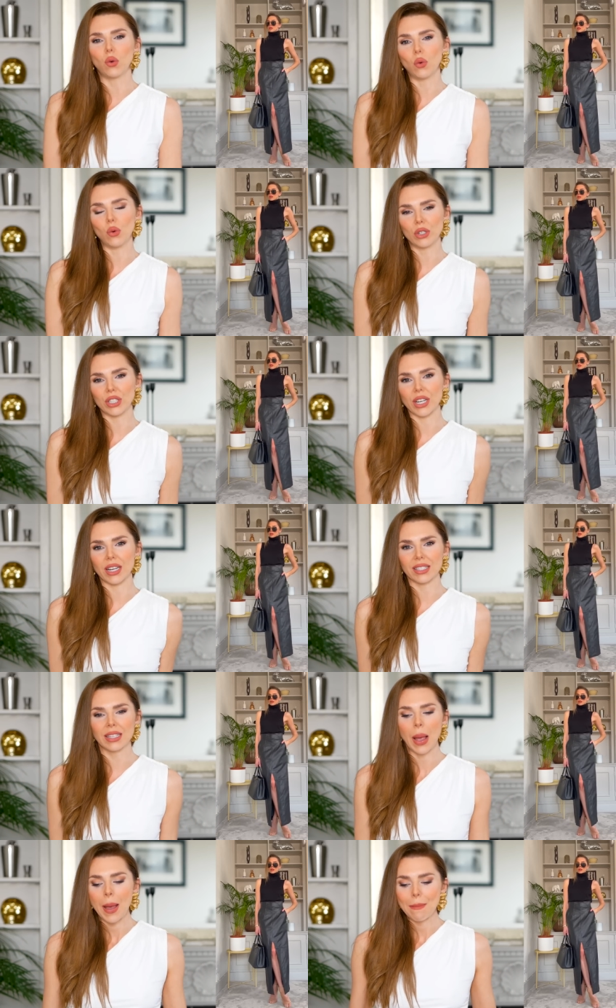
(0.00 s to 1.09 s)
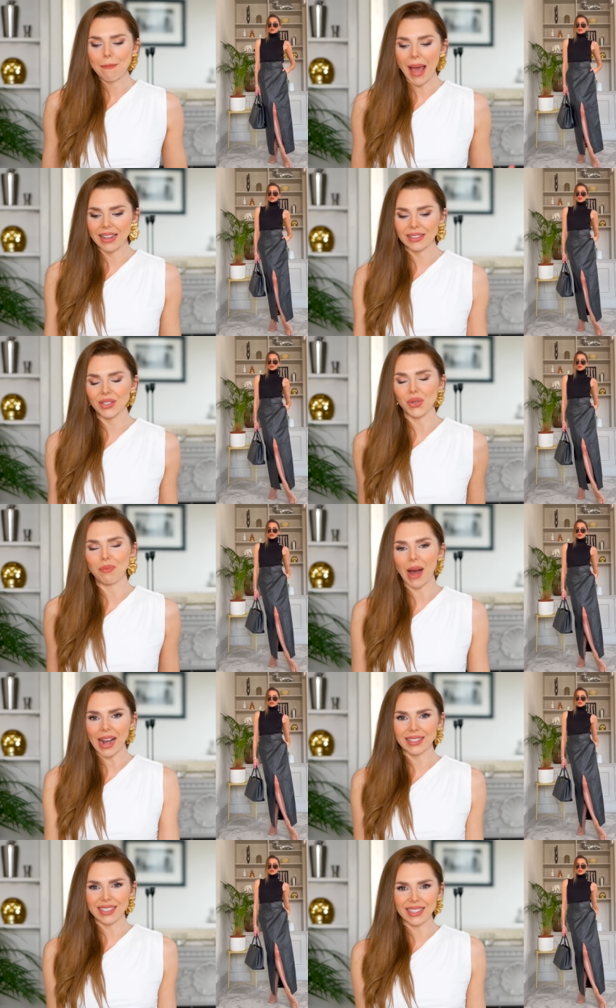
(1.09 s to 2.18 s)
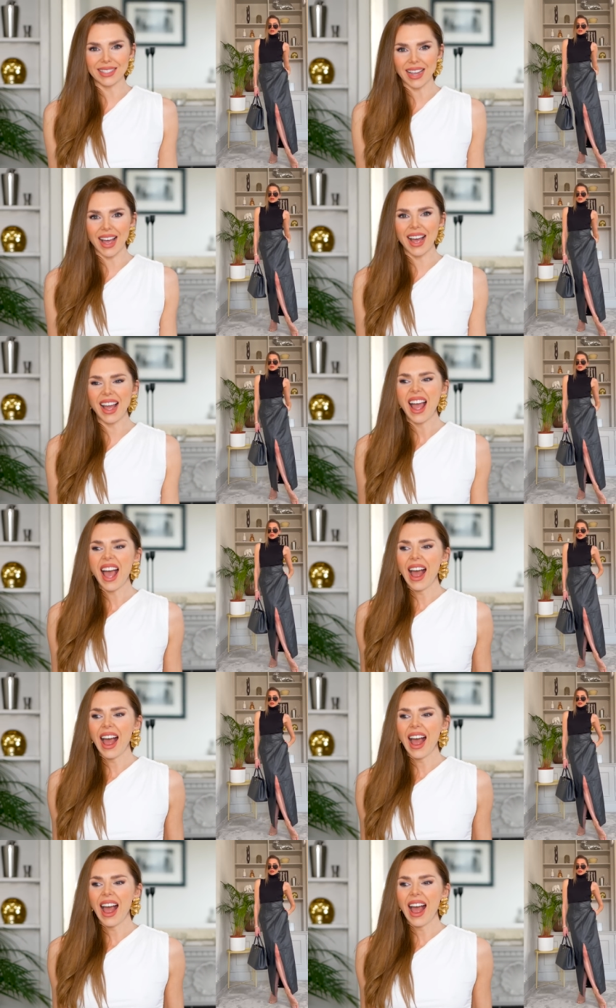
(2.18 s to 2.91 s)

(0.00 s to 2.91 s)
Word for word: gorgeous pencil maxi skirt.